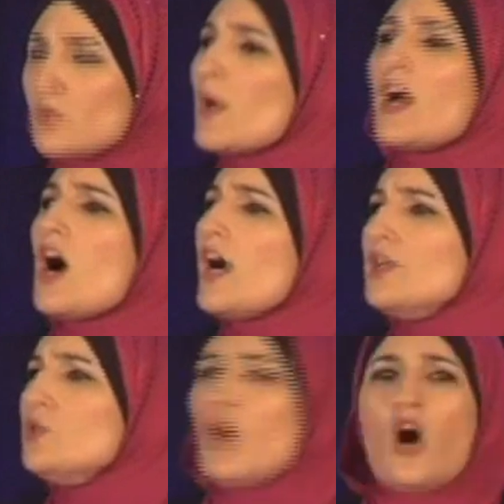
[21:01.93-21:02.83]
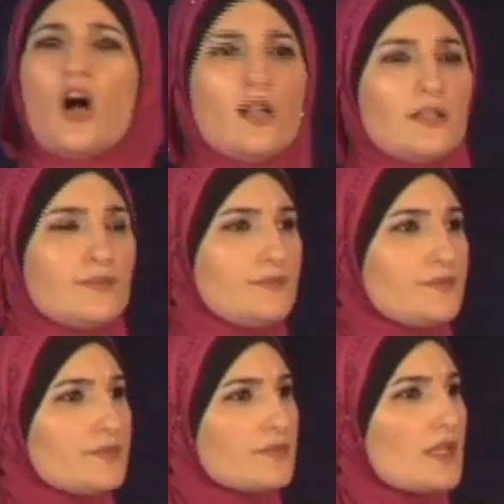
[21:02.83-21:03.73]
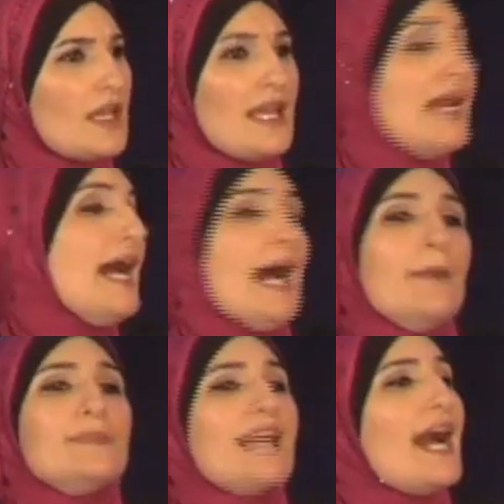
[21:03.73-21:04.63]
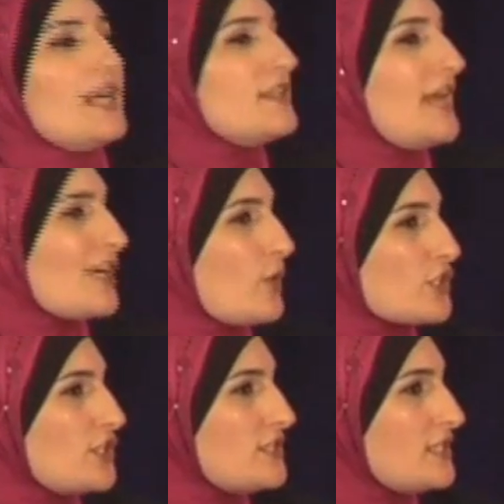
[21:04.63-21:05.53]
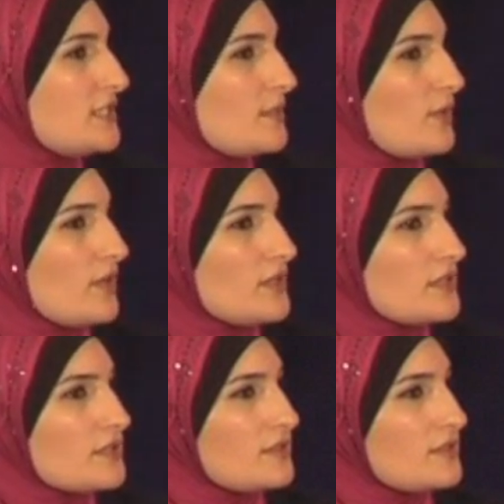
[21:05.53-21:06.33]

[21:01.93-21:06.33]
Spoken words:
Where are you all? I'm tired of that question, sisters and brothers.